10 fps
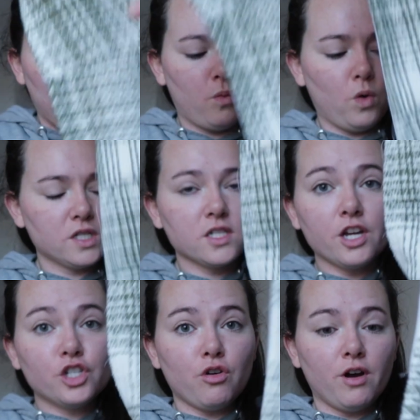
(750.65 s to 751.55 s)
Once
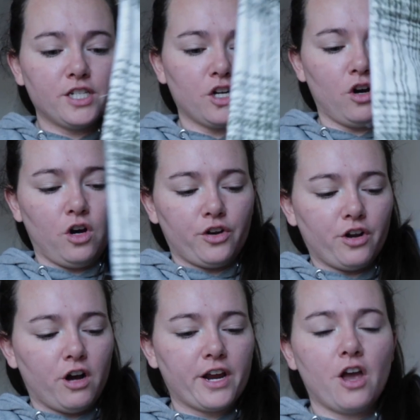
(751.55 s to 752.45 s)
I tried it
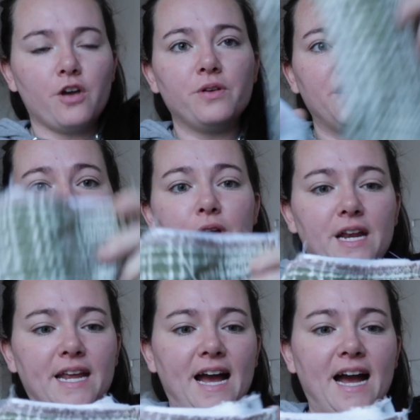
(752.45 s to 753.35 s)
on, I only
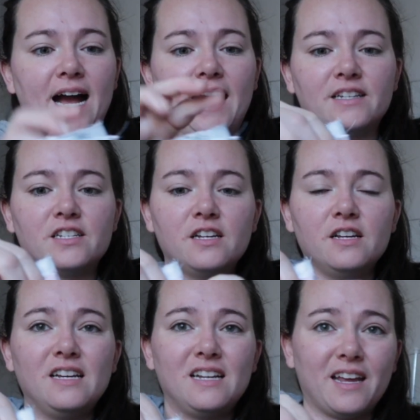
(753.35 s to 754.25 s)
really had
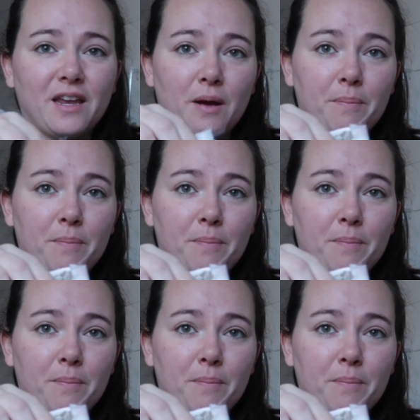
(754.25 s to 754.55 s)
like